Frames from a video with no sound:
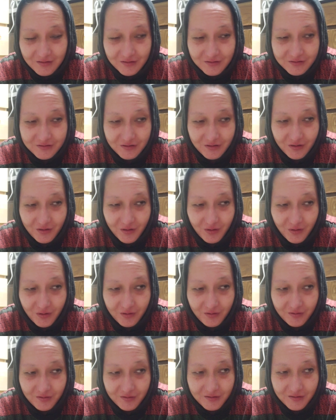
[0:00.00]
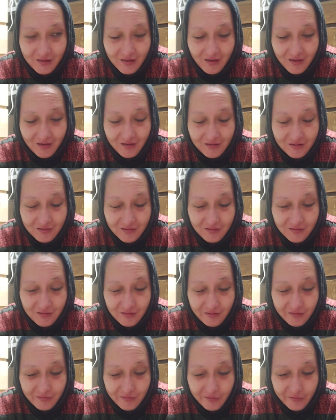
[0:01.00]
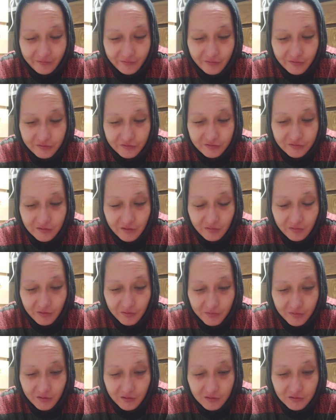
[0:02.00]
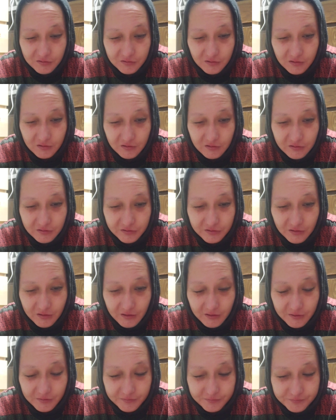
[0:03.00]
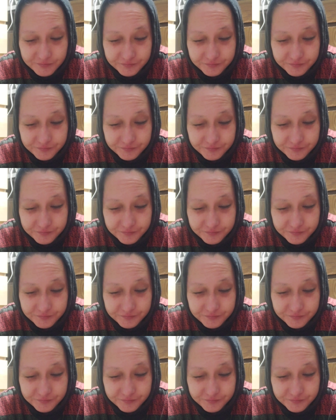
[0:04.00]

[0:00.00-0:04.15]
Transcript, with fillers: So, yeah. Um, unfortunately, I'm going to bed early tonight.